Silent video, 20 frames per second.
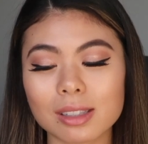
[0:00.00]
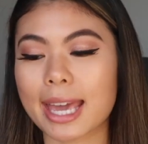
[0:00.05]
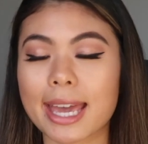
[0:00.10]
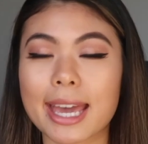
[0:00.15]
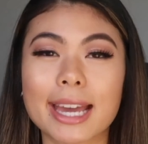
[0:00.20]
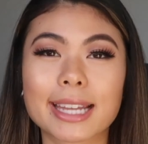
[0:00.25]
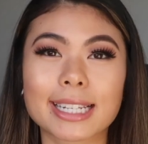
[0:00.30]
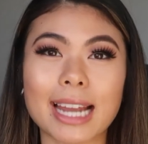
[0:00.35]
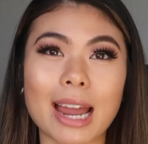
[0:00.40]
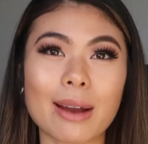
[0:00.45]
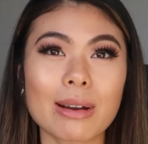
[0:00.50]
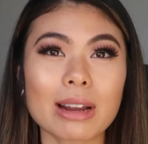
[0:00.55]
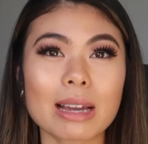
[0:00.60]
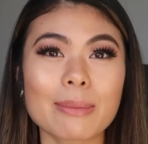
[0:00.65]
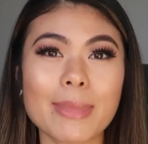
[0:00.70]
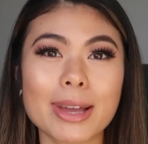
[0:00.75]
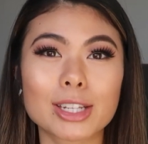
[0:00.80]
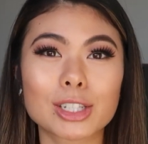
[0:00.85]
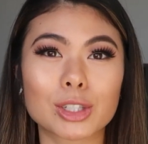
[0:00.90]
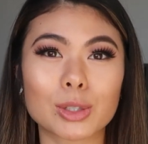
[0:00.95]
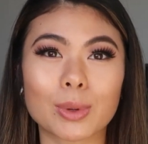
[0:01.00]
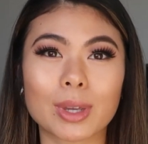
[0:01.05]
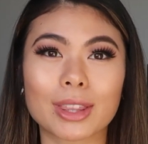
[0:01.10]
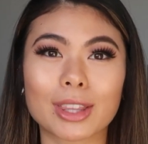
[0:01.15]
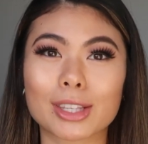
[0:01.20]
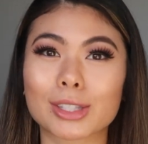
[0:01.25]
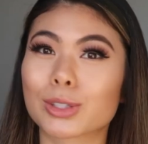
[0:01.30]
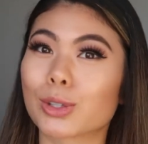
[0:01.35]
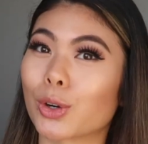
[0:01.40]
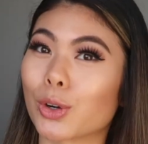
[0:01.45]
And I recommend doing
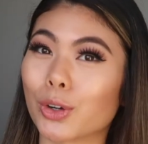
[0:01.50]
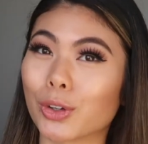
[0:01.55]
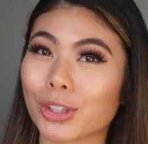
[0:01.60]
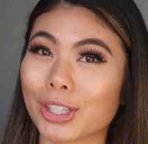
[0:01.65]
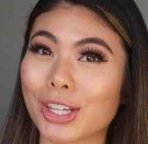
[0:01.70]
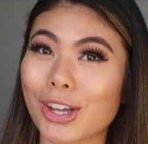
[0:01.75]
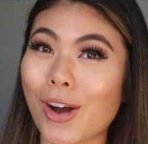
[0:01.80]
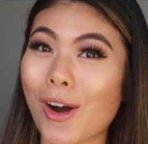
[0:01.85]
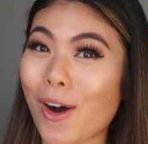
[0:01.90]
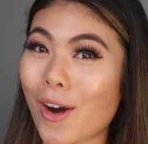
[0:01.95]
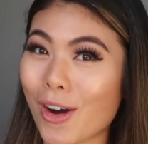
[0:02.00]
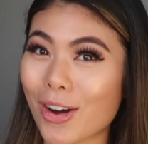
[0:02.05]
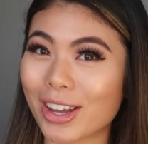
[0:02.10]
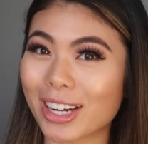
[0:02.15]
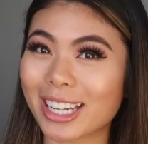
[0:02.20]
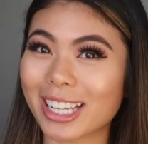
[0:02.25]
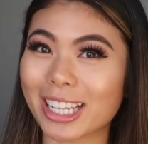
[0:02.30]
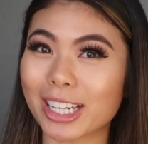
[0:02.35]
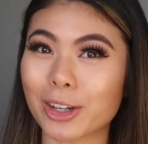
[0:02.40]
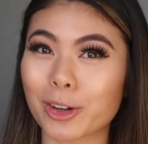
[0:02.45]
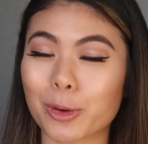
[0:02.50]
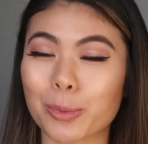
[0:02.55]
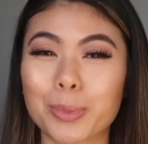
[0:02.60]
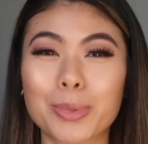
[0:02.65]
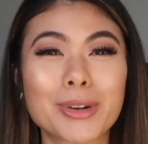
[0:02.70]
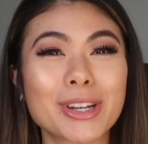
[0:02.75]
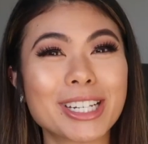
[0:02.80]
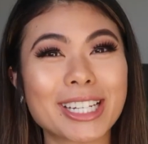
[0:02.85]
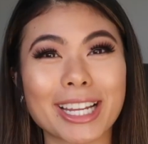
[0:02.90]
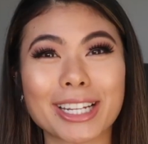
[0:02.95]
this early on in your
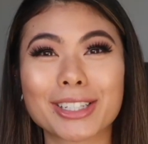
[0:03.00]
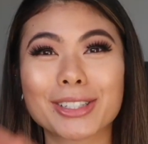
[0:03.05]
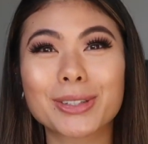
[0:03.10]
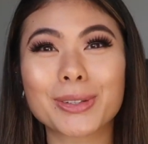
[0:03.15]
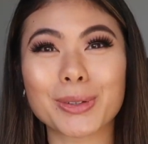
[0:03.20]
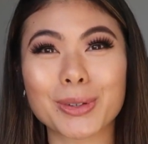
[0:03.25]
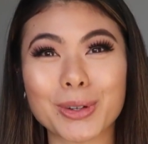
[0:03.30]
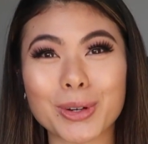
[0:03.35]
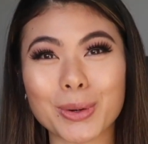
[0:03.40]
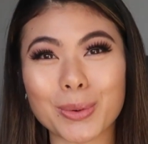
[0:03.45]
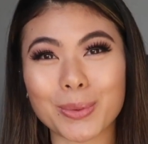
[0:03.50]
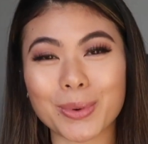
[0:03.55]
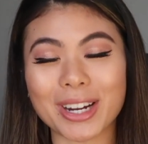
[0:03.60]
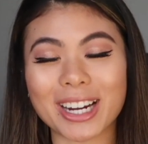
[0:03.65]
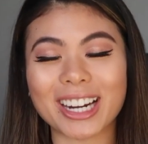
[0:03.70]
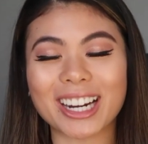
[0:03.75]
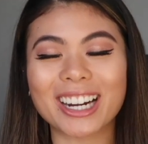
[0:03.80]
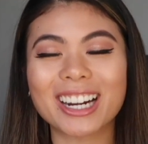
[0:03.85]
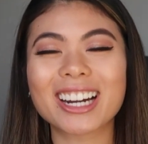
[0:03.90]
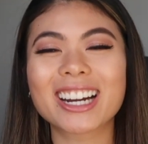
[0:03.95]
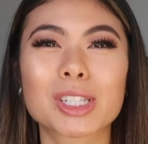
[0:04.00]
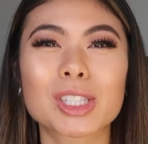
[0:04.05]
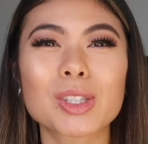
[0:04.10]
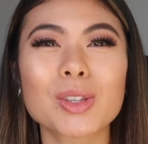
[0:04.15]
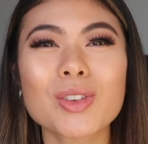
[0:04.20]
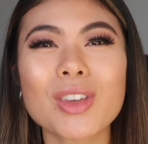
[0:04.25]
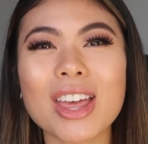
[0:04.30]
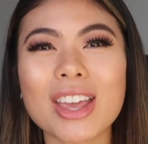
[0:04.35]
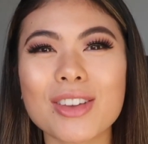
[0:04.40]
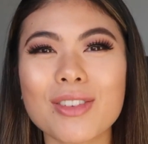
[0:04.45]
pre-dental career, just so
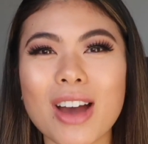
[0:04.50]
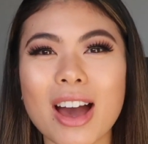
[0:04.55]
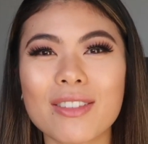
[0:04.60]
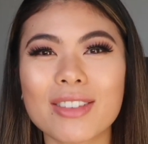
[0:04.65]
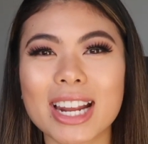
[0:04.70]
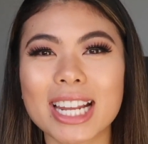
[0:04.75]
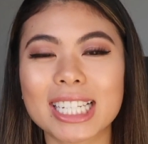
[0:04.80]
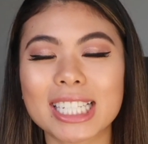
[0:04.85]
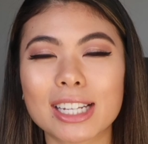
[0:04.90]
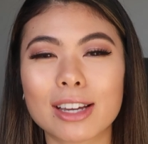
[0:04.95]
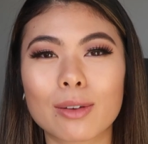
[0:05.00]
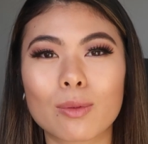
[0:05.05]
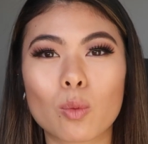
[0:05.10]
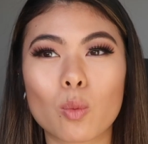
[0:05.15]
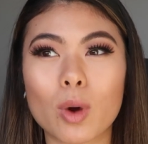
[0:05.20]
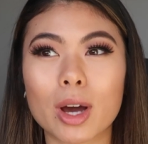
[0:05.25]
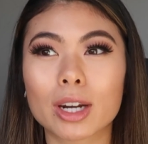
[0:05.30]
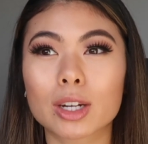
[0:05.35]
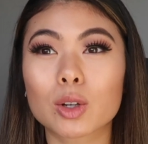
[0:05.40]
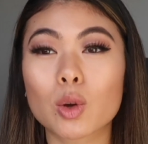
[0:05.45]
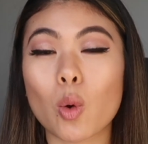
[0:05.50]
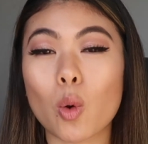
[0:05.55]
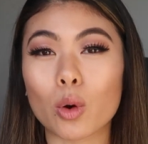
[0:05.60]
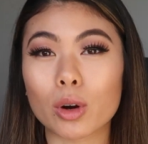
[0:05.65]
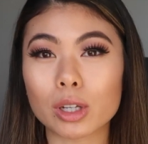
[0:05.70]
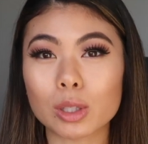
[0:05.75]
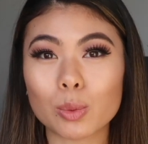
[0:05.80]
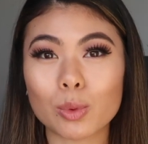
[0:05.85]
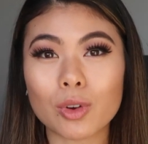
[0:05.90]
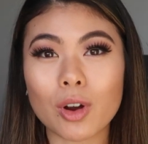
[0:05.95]
that you have an idea of what
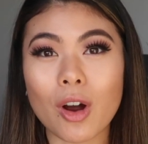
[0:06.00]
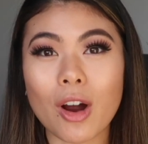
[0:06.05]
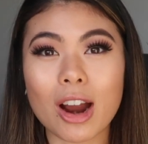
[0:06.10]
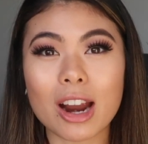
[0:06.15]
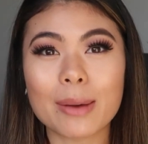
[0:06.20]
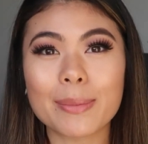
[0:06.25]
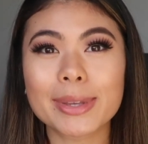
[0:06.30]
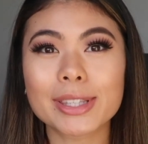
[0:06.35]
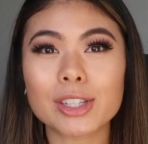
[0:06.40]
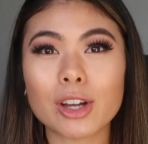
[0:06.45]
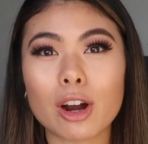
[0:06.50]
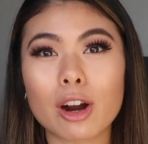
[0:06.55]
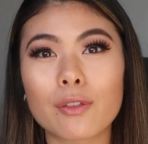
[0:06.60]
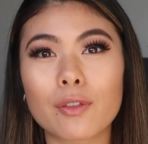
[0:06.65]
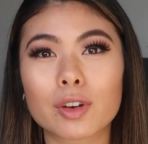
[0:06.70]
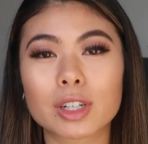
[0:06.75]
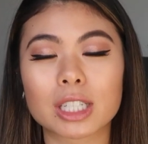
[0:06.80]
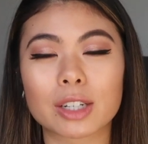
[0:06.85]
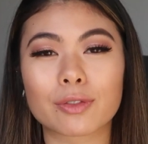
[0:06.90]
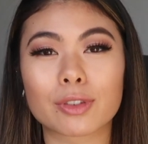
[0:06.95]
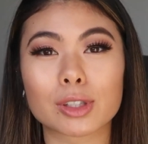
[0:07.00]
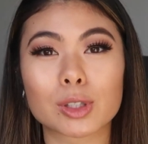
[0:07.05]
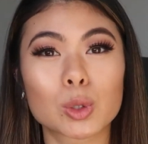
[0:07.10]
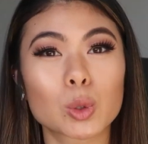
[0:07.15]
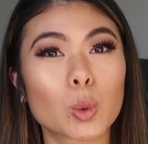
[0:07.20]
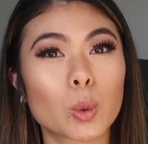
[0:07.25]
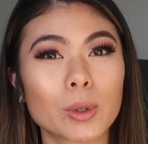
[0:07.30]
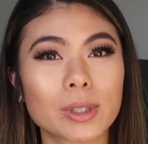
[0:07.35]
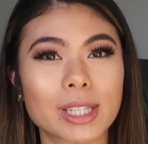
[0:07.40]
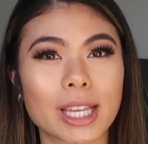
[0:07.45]
course requirements are for different
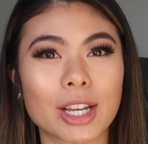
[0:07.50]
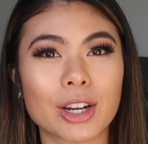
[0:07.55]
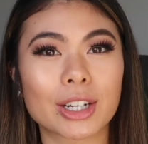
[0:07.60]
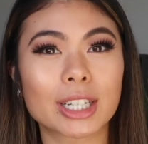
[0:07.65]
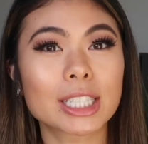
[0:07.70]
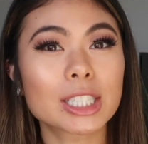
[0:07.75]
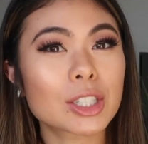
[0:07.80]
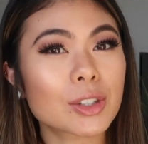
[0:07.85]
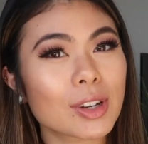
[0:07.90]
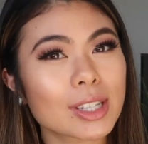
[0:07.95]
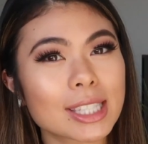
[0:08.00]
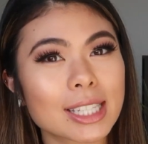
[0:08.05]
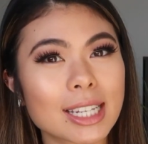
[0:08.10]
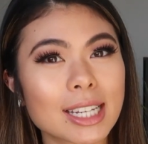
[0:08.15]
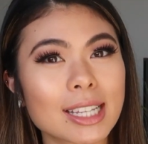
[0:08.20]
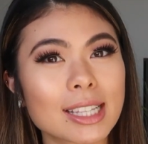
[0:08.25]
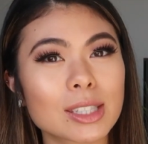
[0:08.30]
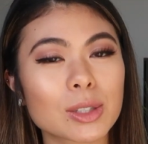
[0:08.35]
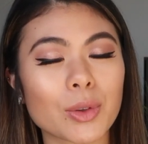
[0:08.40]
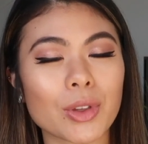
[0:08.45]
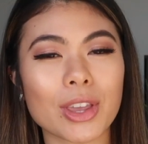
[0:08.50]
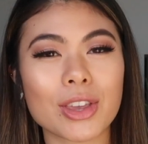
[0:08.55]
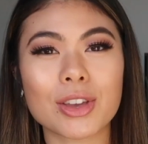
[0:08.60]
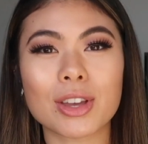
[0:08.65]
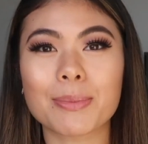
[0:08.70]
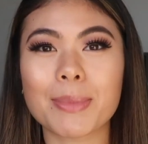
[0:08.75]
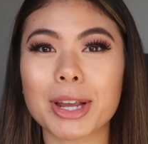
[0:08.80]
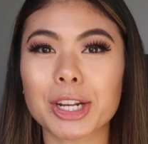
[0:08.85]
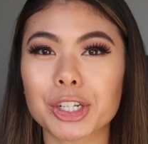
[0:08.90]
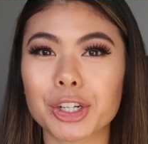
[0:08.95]
schools that you're interested in so that you
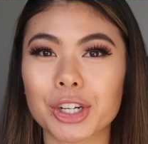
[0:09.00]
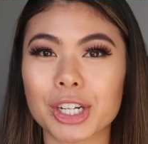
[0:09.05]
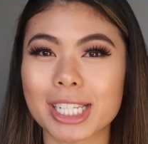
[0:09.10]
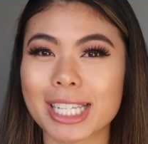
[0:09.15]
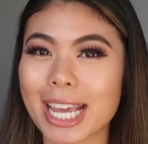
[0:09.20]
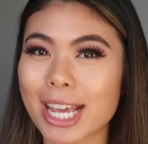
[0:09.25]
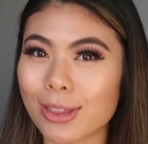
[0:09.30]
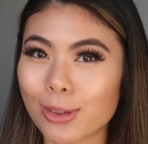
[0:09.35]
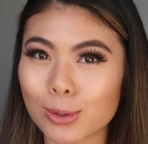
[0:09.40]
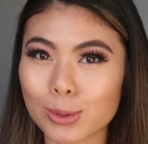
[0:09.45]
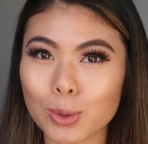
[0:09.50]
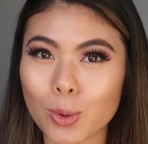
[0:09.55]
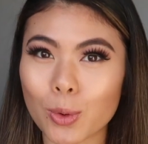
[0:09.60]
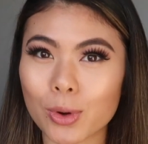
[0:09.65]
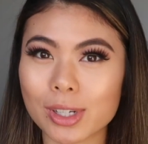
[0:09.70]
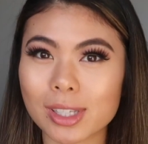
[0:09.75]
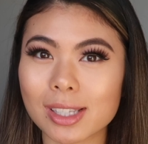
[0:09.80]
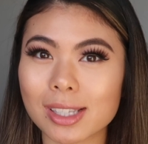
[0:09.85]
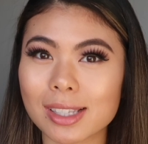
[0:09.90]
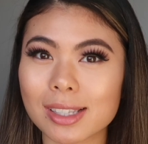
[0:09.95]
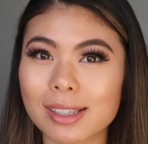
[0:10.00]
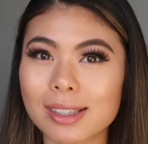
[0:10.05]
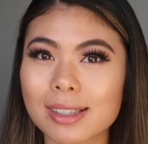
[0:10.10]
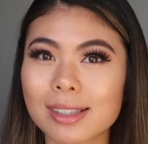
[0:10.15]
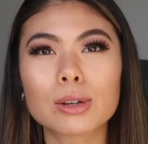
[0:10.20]
can make sure to take those courses.